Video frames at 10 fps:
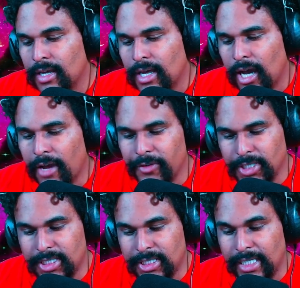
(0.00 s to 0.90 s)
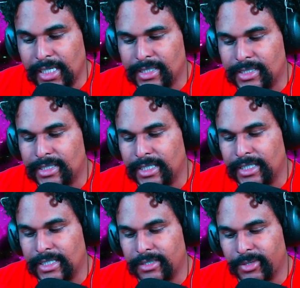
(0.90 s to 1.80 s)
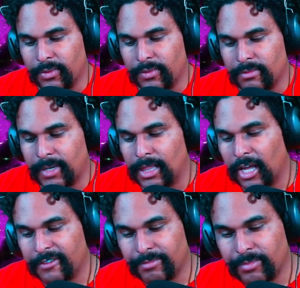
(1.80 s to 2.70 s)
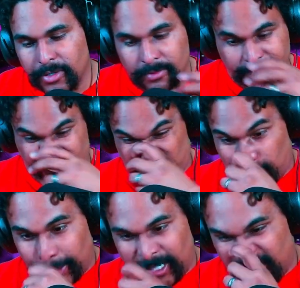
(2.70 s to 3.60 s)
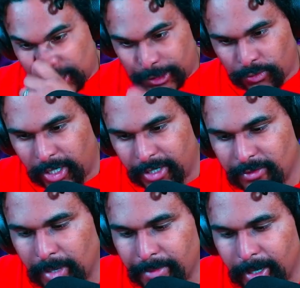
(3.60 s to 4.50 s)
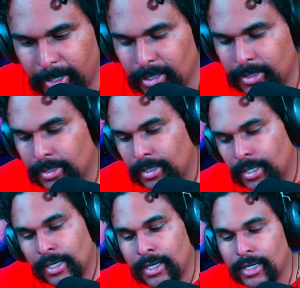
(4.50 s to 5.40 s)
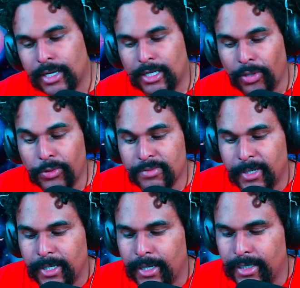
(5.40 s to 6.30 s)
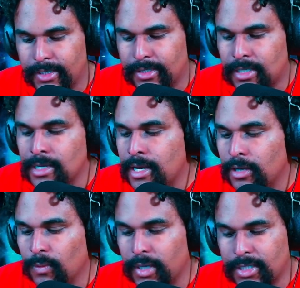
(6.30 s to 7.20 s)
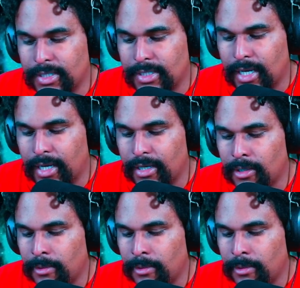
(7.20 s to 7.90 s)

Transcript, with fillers: I felt his teeth sink into me with my lifeblood and began to drain from my body. I closed my eyes, ready to die.